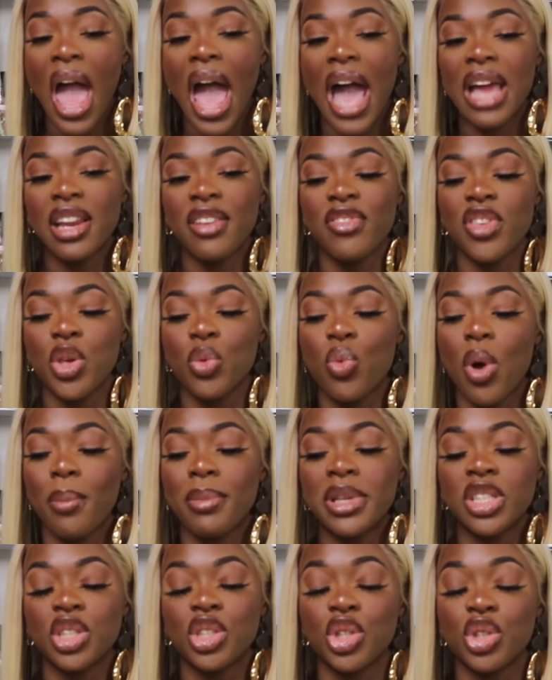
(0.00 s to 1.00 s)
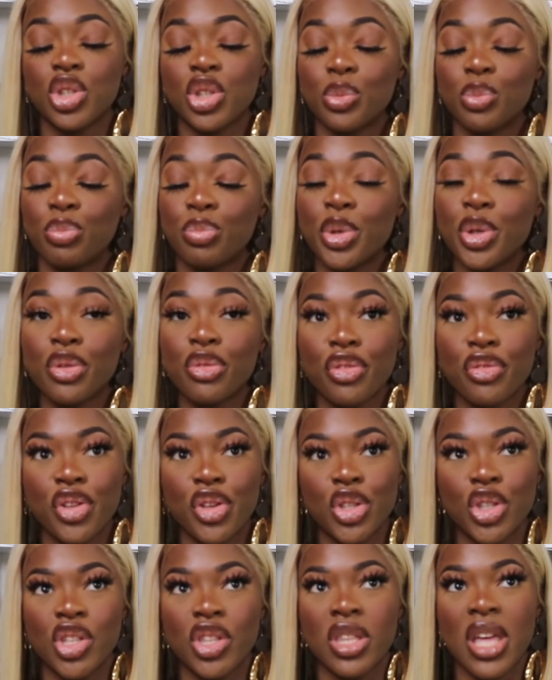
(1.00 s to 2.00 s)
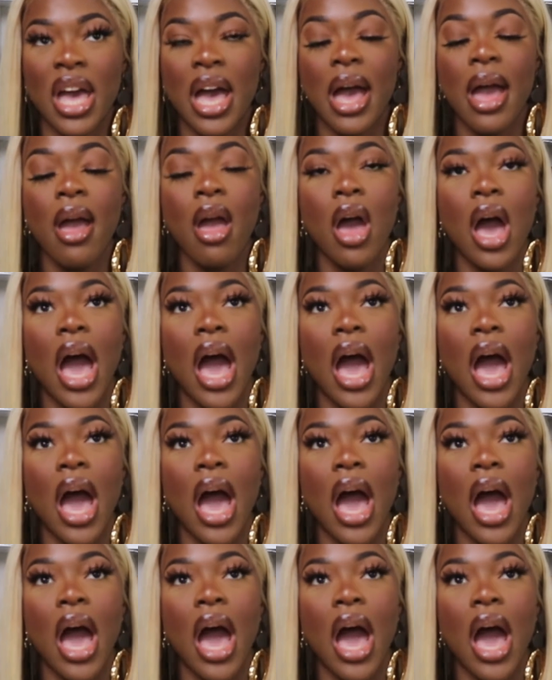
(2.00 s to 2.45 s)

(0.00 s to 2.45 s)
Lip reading: and if you want me to do some book reviews on that.